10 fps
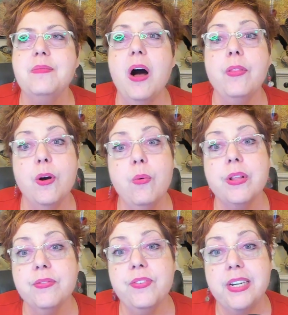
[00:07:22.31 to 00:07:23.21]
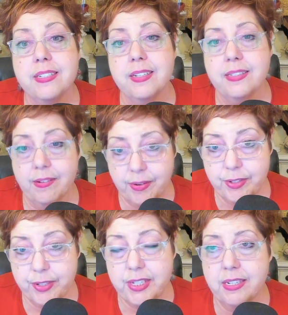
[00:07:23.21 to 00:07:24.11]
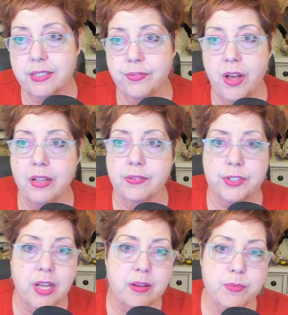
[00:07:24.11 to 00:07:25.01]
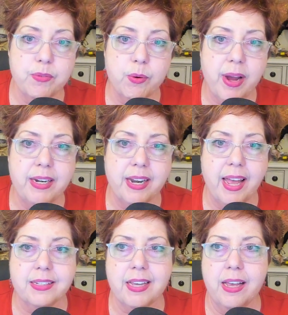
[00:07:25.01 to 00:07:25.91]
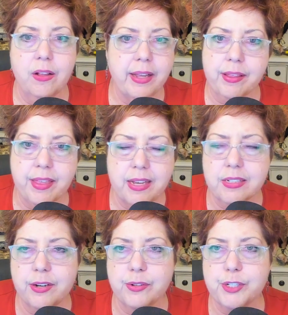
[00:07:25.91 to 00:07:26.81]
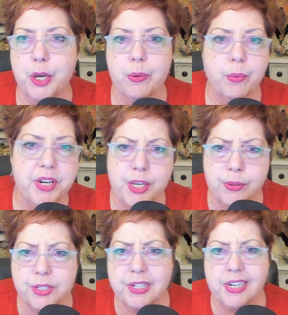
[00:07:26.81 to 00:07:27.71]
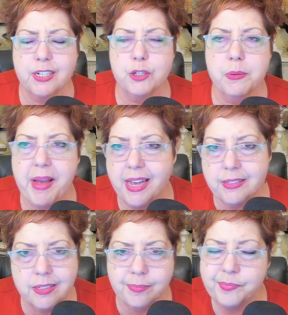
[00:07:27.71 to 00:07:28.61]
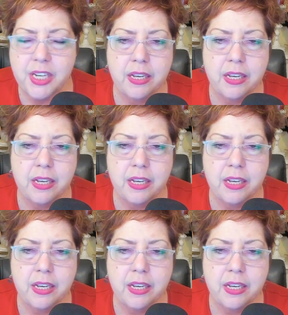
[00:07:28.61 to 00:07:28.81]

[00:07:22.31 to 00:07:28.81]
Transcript: Although one of the funniest things I've ever seen is, if y'all ever saw that movie Waiting to Exhale, like 1,000 years ago, with Whitney Houston and Angela Bassett, and,